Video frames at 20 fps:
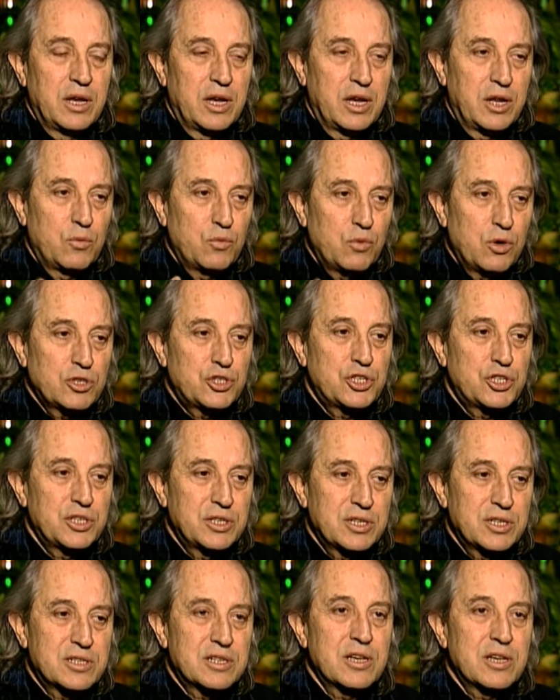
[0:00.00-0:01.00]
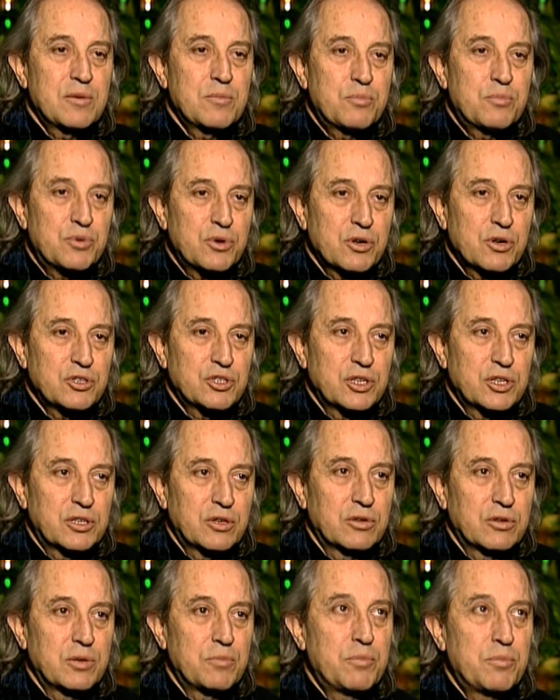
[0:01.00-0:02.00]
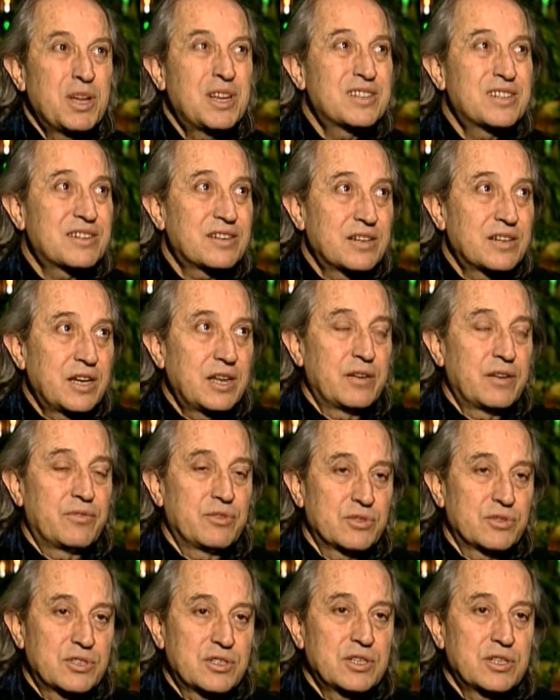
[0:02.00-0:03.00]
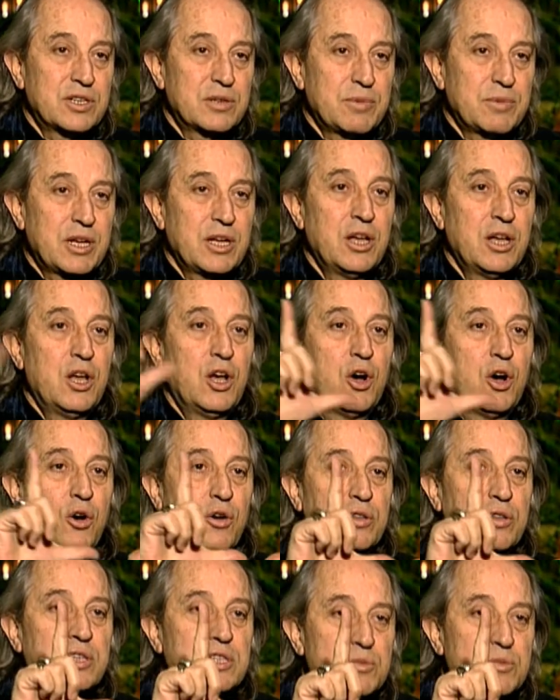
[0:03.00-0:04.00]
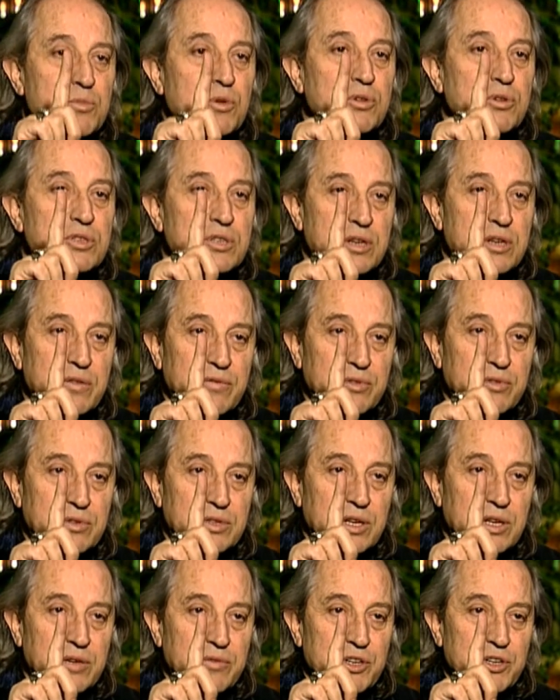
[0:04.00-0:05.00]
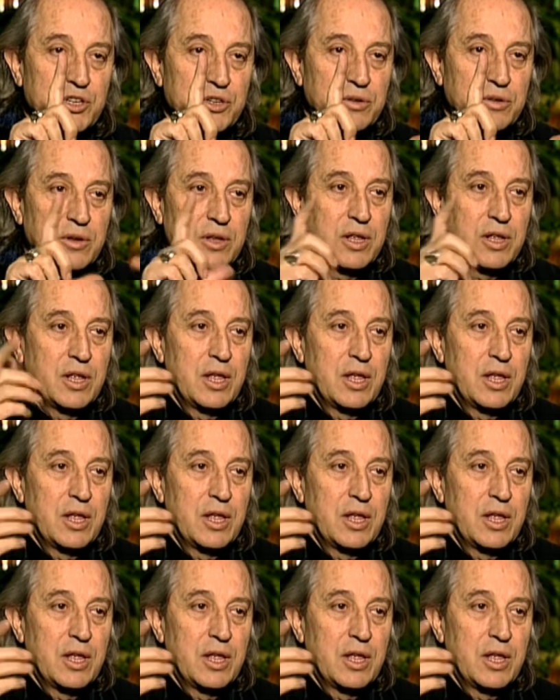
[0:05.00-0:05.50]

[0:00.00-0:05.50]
in watching the same project on the big screen for cinema or in the small screen for television.